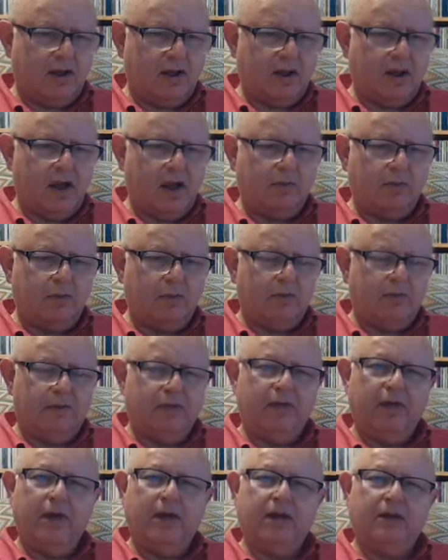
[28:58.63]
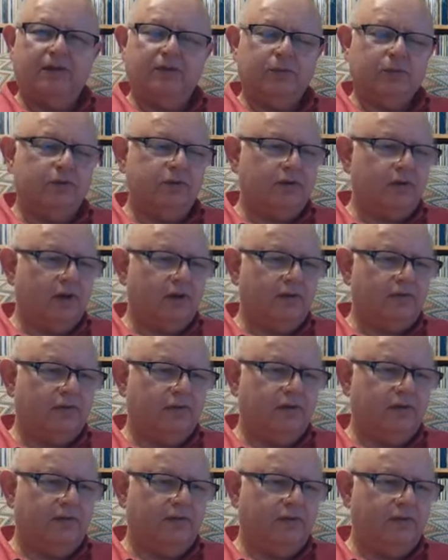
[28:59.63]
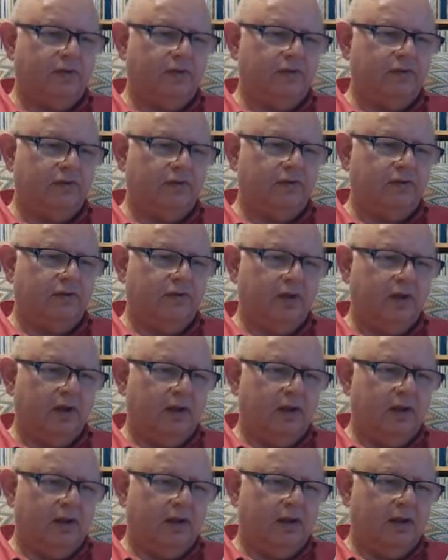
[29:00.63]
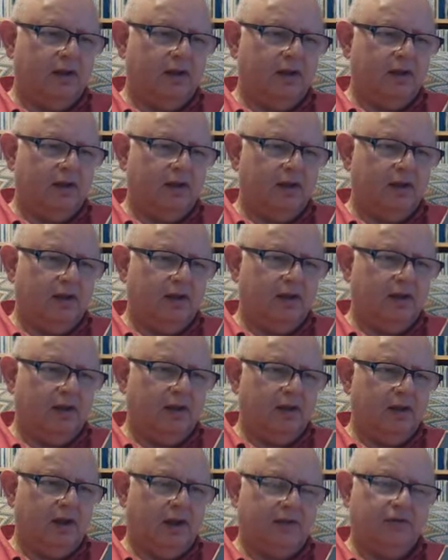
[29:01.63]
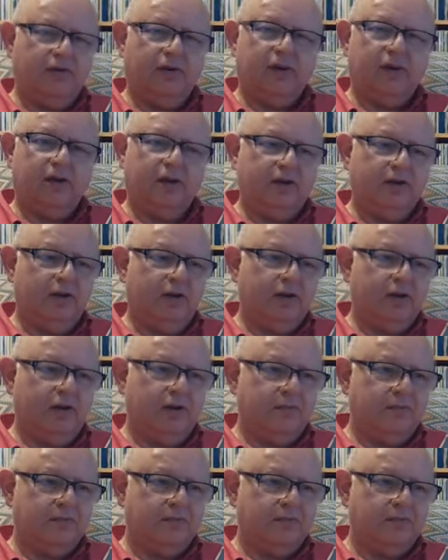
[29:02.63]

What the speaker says: album of theirs which actually features electric guitar.